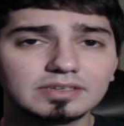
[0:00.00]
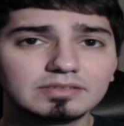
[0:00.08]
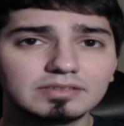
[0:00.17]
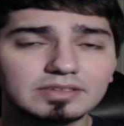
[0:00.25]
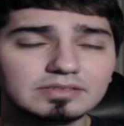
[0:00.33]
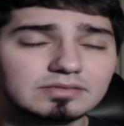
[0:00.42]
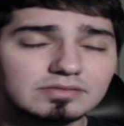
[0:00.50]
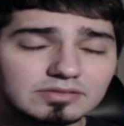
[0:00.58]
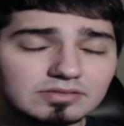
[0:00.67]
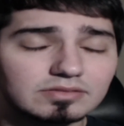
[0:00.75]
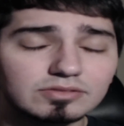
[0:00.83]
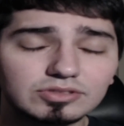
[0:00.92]
And
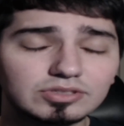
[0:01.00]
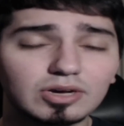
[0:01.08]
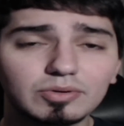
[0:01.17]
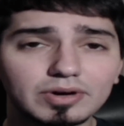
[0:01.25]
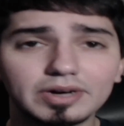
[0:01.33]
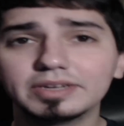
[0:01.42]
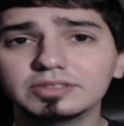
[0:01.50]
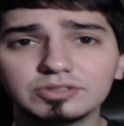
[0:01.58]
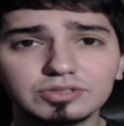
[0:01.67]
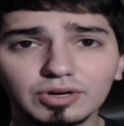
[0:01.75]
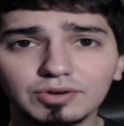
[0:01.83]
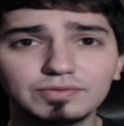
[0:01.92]
so on and
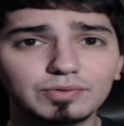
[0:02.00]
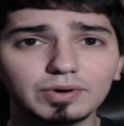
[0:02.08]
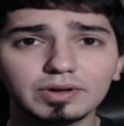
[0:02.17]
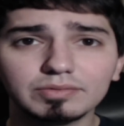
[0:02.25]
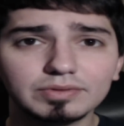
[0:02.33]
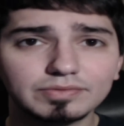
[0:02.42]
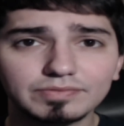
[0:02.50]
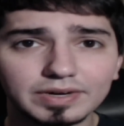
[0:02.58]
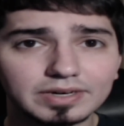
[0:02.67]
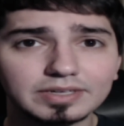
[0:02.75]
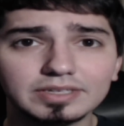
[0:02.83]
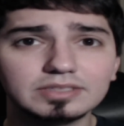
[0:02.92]
so forth with
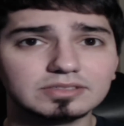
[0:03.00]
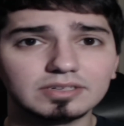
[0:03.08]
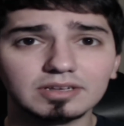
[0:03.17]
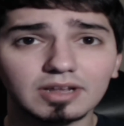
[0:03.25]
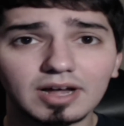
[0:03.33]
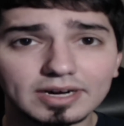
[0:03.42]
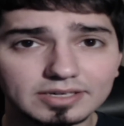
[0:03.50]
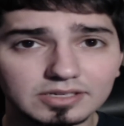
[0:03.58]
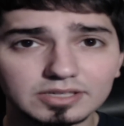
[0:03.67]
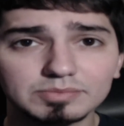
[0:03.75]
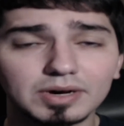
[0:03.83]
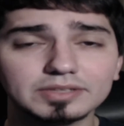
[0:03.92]
fairies and Loch Ness
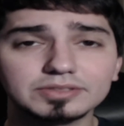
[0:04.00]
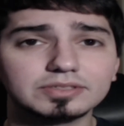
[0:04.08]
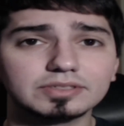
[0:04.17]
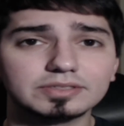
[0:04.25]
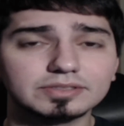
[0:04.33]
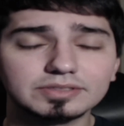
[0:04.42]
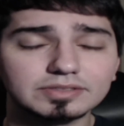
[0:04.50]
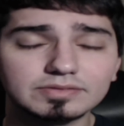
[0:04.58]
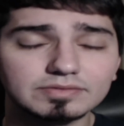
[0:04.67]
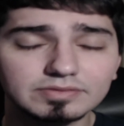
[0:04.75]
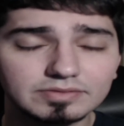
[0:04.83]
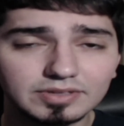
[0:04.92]
monsters and, you